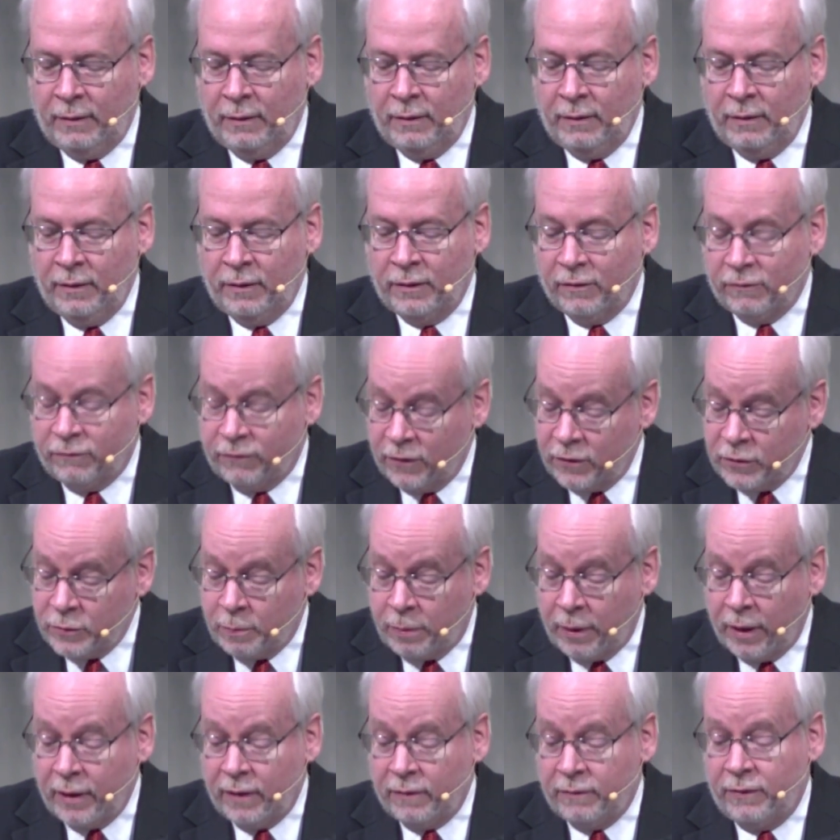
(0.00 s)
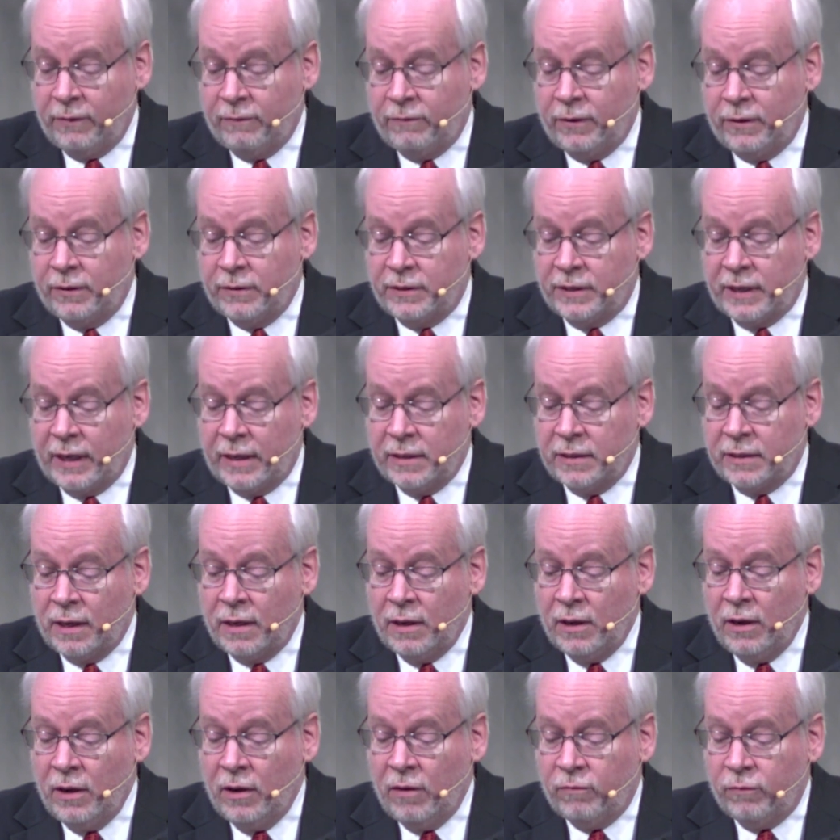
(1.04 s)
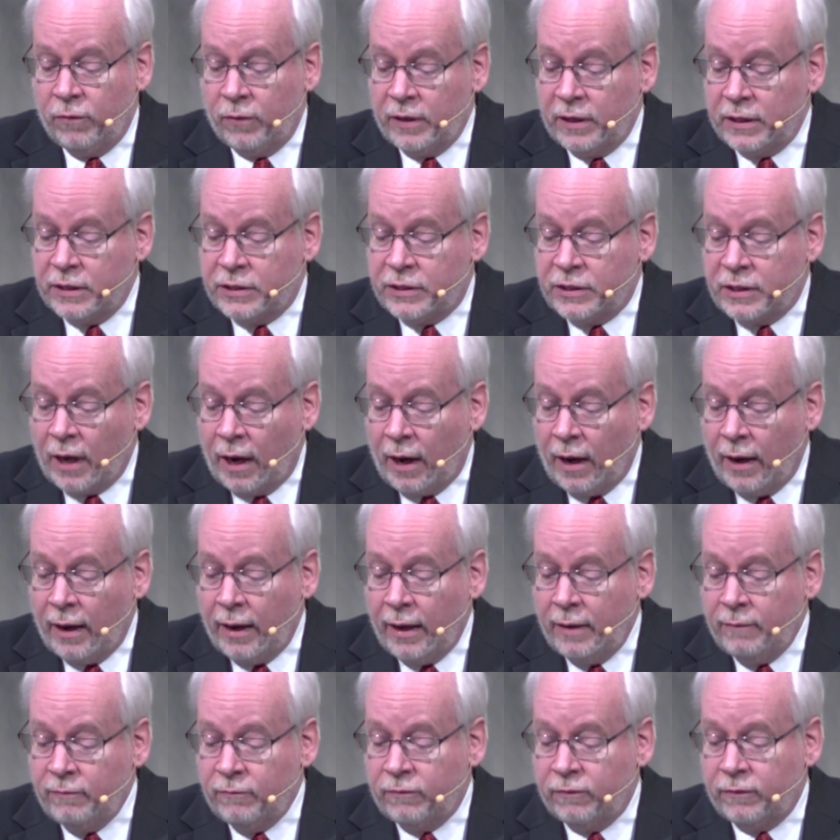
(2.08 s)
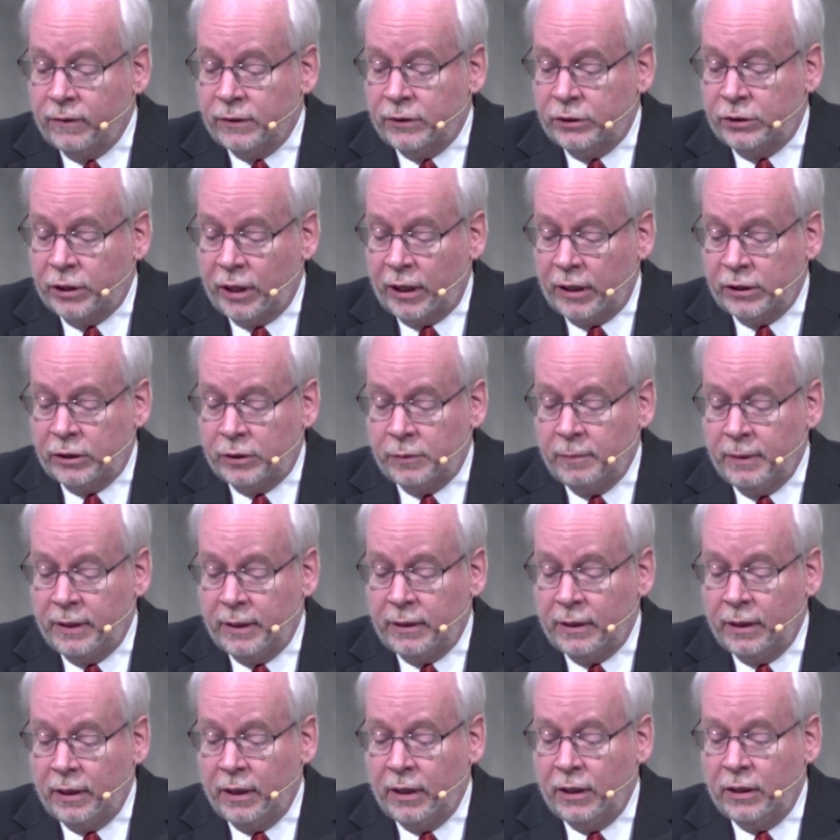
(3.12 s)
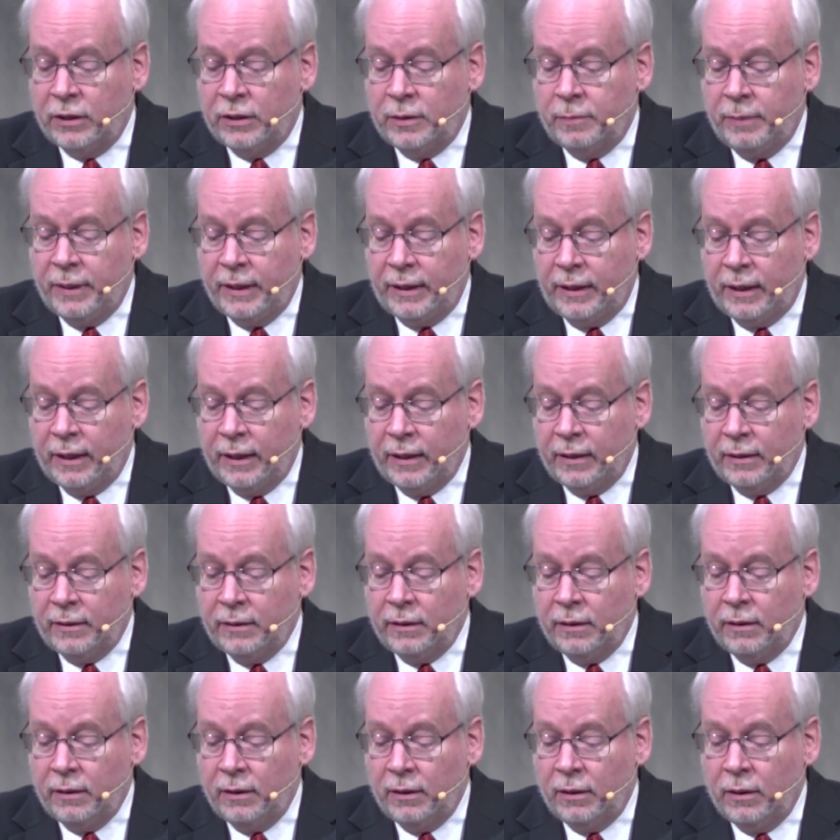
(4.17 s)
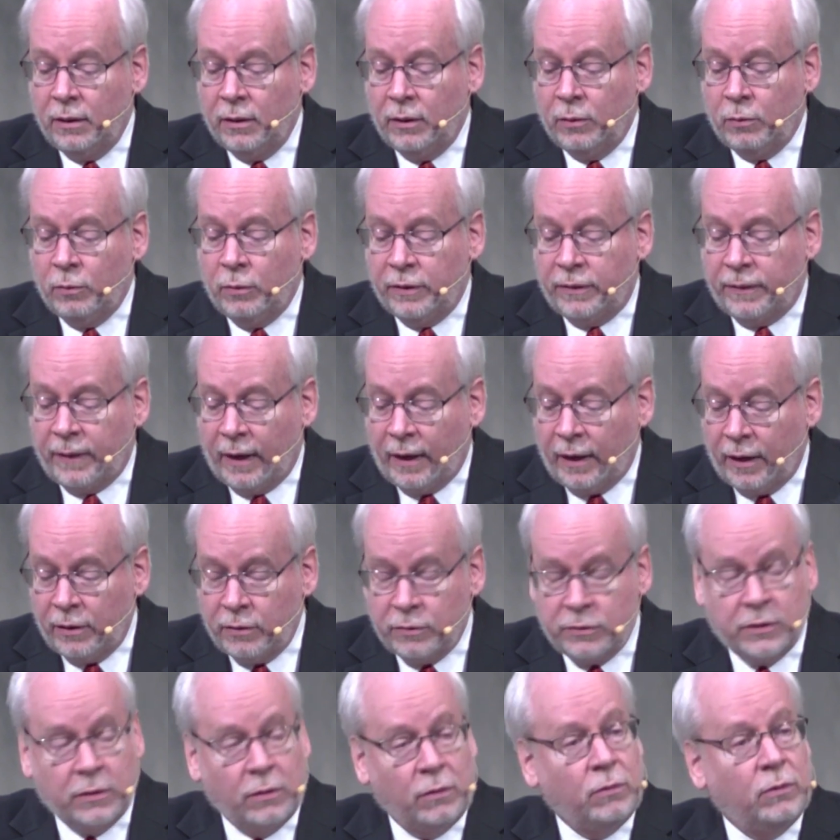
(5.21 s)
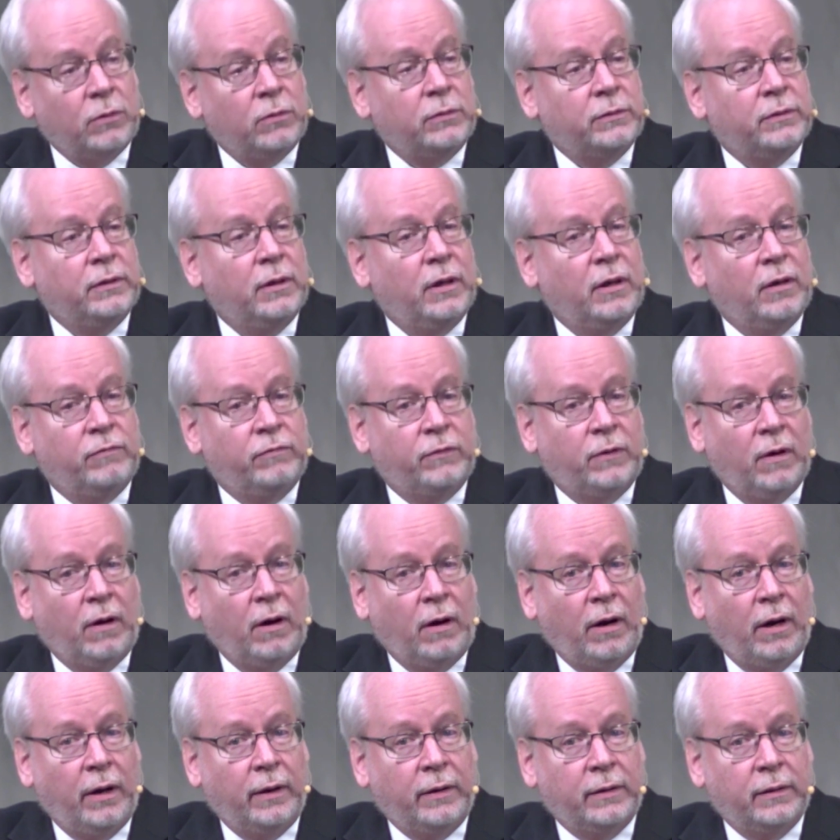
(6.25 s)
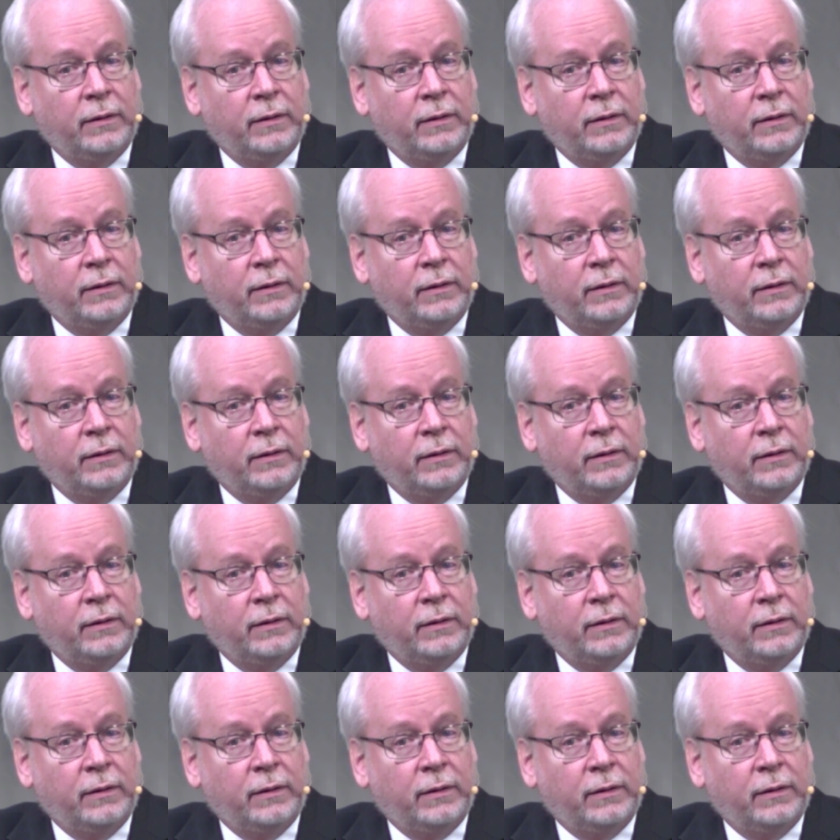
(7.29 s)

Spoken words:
The first part of the verse says, "For it is time for judgment to begin with the household of God.